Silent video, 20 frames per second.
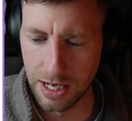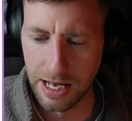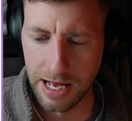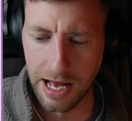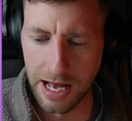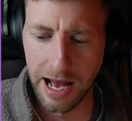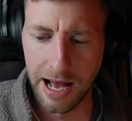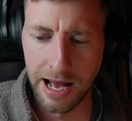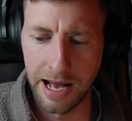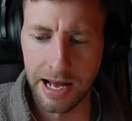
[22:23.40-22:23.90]

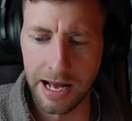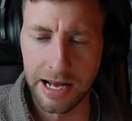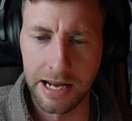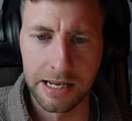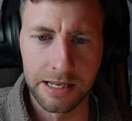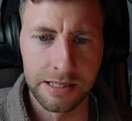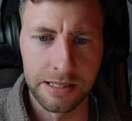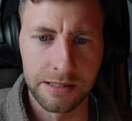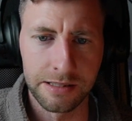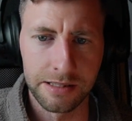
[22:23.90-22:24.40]

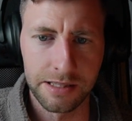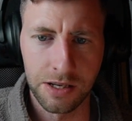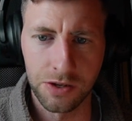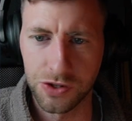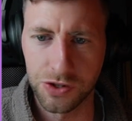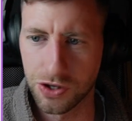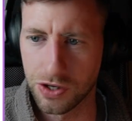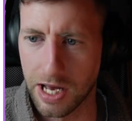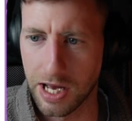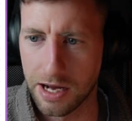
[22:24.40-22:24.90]
and I'll
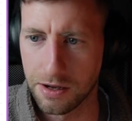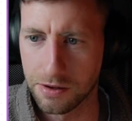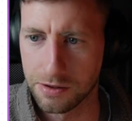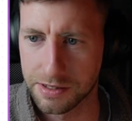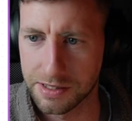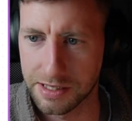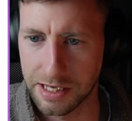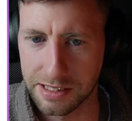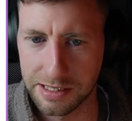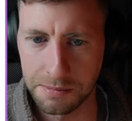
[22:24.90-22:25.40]
show you how to
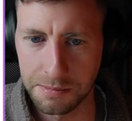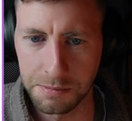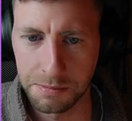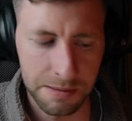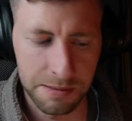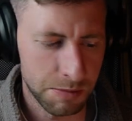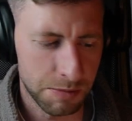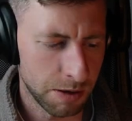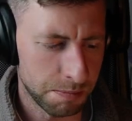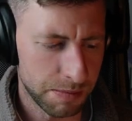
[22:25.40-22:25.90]
set some of
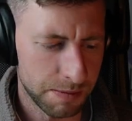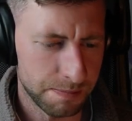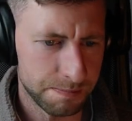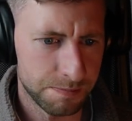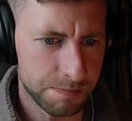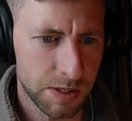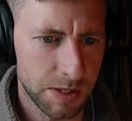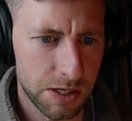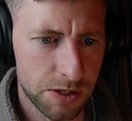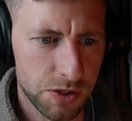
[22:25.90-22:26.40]
them up.
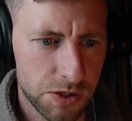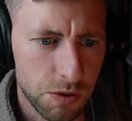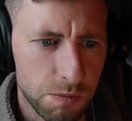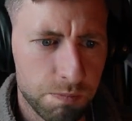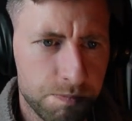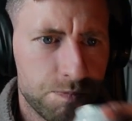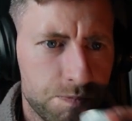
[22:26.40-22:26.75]
So